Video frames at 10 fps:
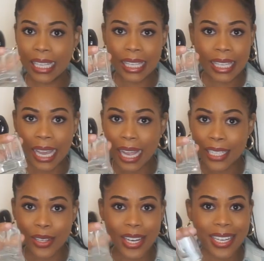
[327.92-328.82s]
Yeah,
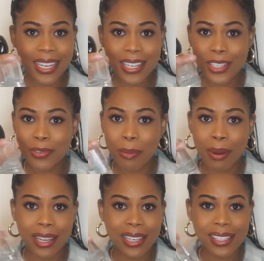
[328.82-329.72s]
so I needed to
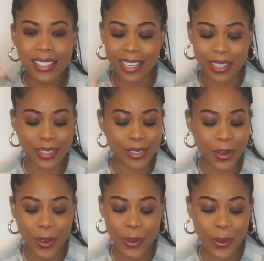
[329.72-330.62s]
replace it.
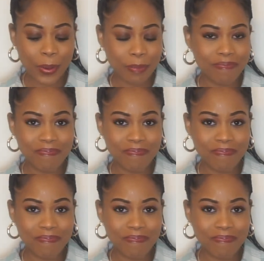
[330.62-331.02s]
So